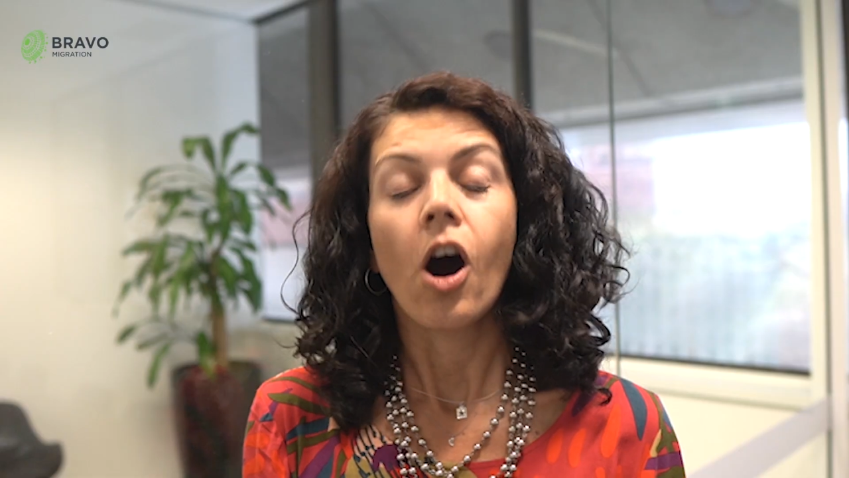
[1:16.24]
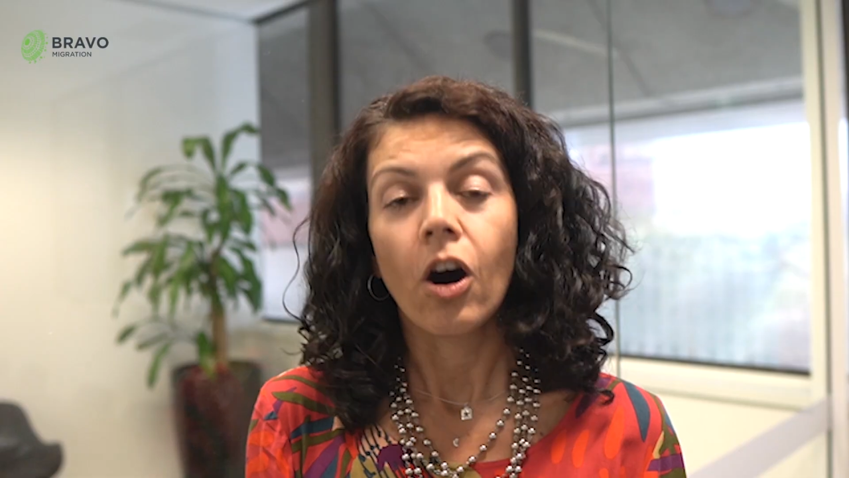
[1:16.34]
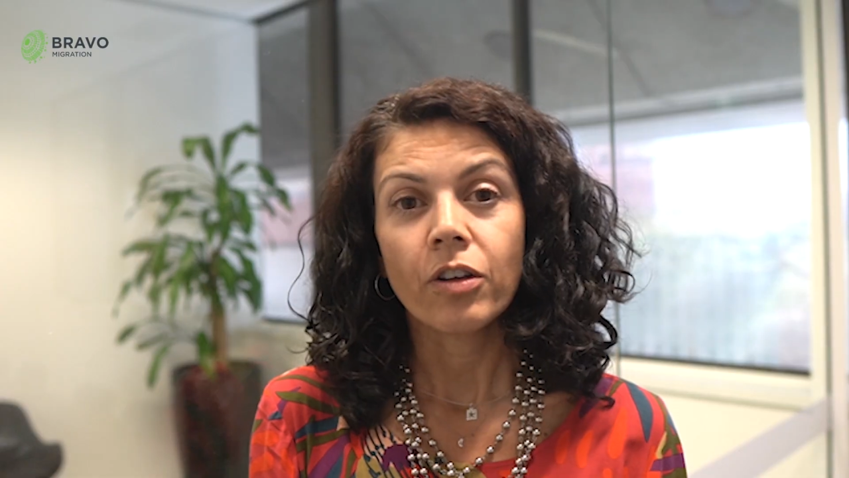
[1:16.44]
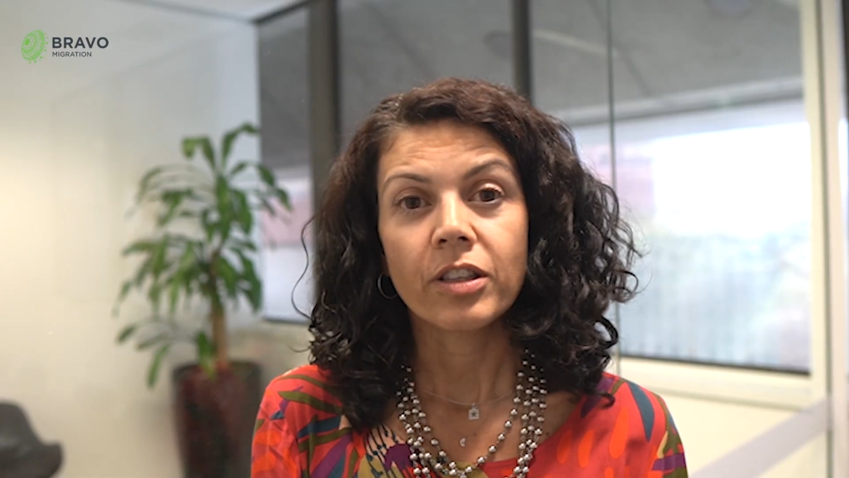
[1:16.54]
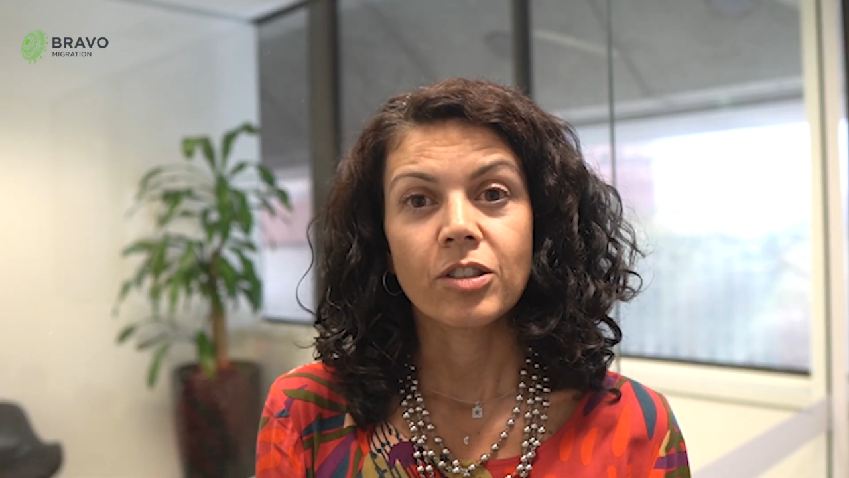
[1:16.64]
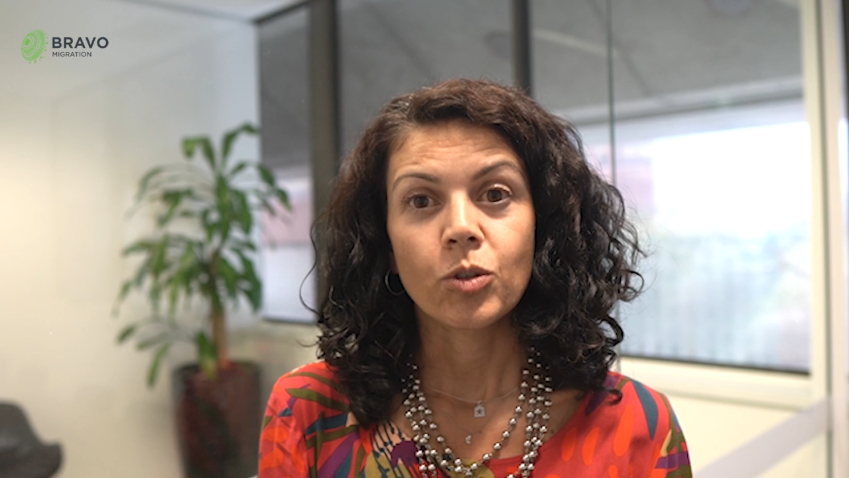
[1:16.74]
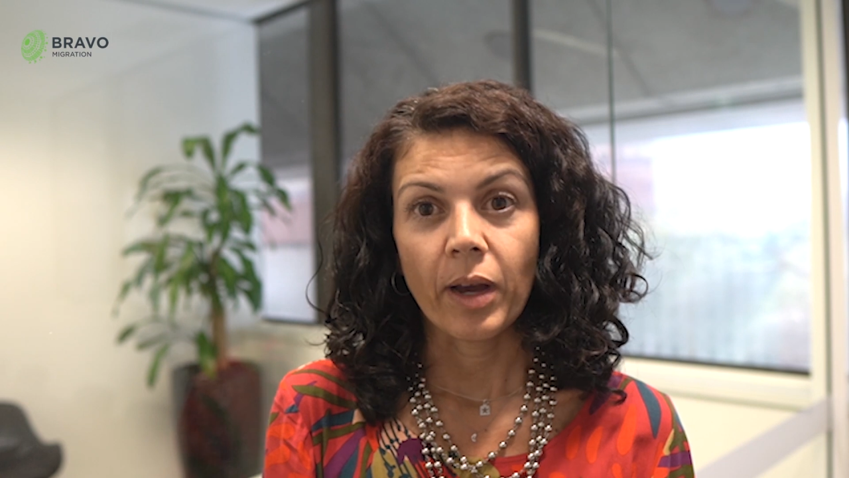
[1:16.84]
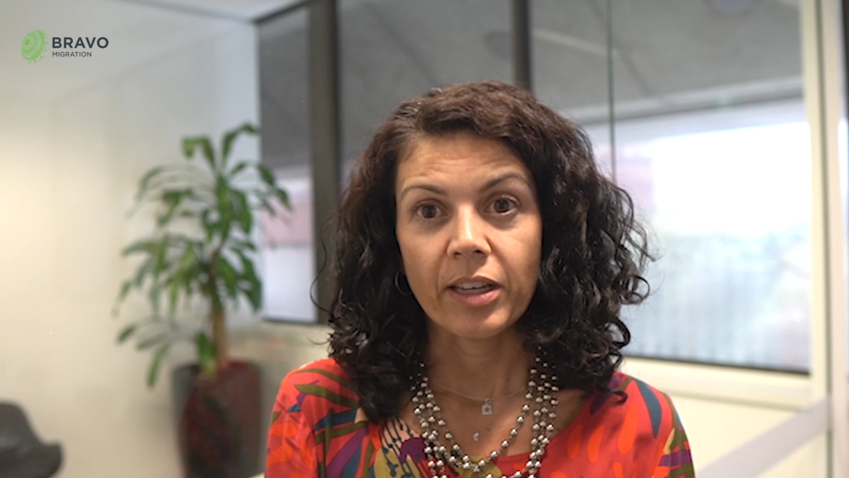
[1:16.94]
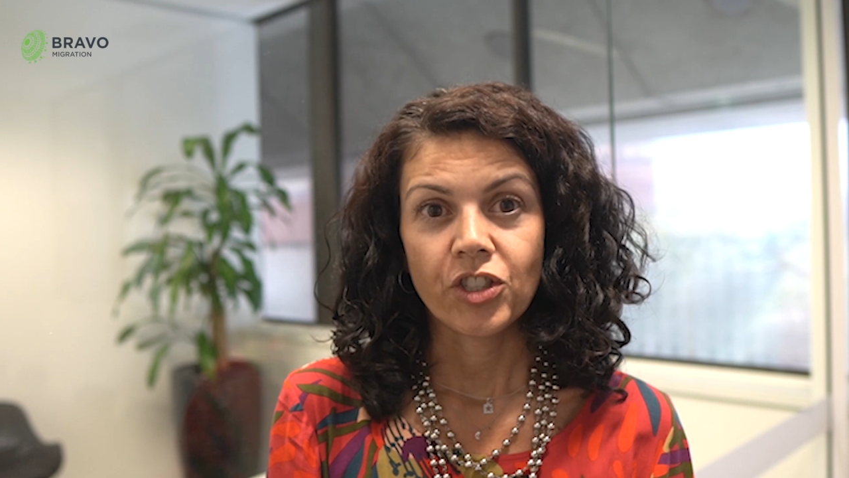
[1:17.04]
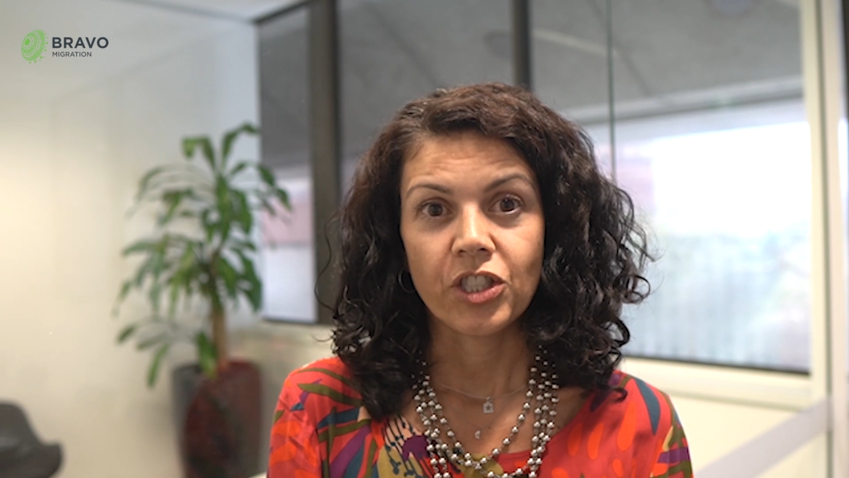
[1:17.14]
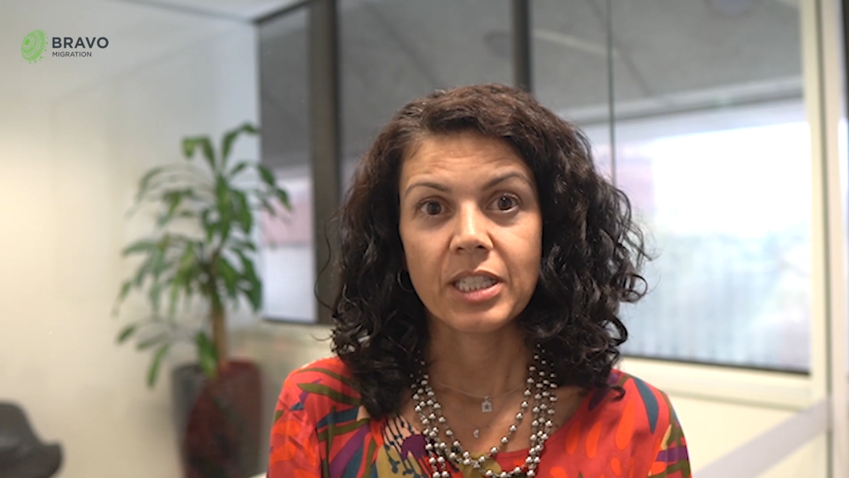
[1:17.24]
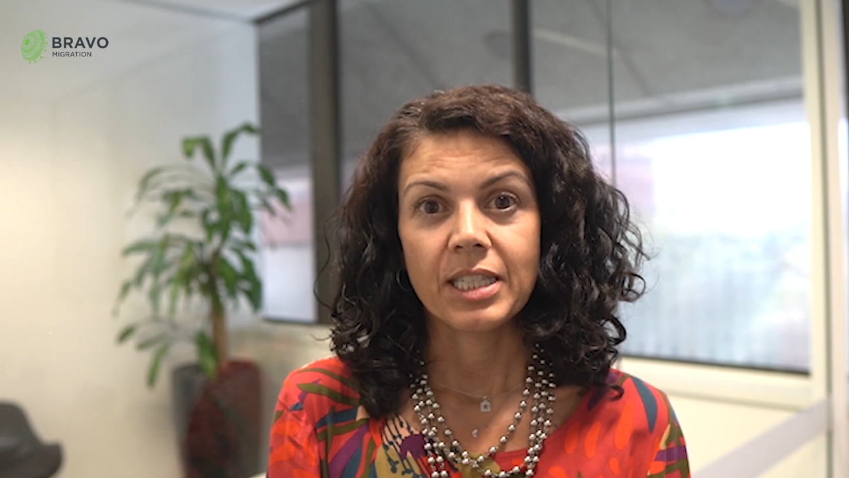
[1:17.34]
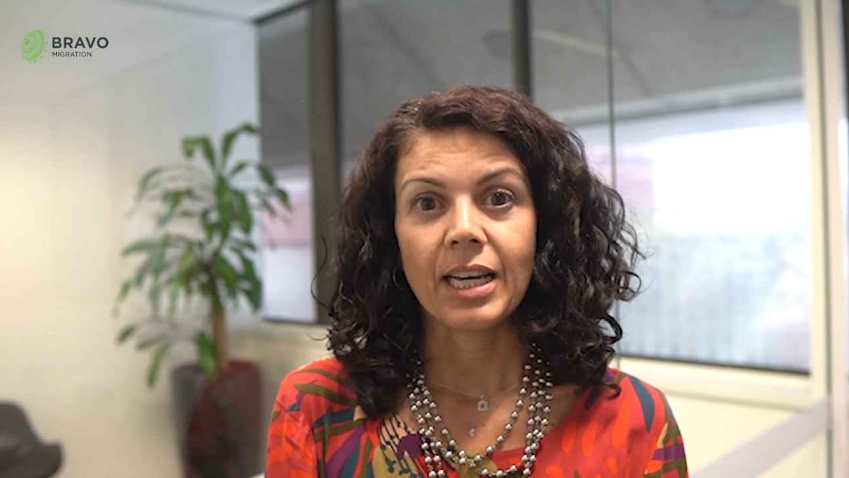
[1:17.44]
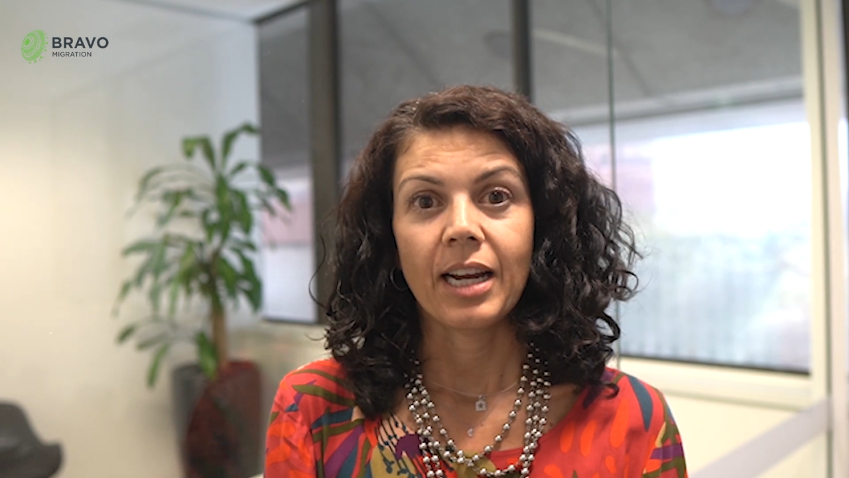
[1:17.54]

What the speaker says: All these questions